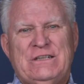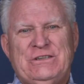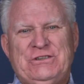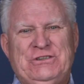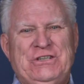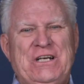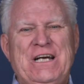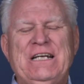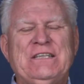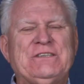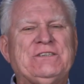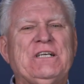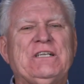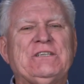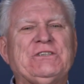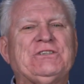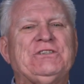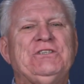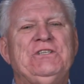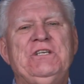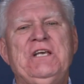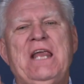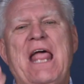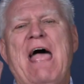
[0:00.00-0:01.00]

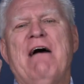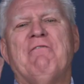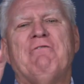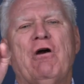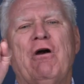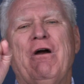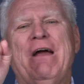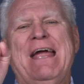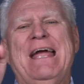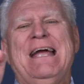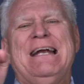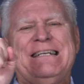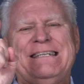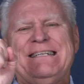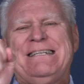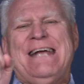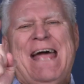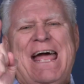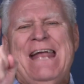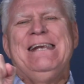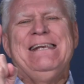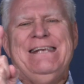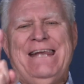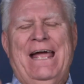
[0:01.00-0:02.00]
Jesus never
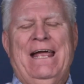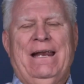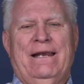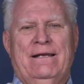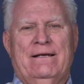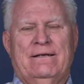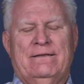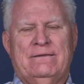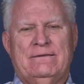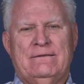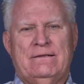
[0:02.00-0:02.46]
intended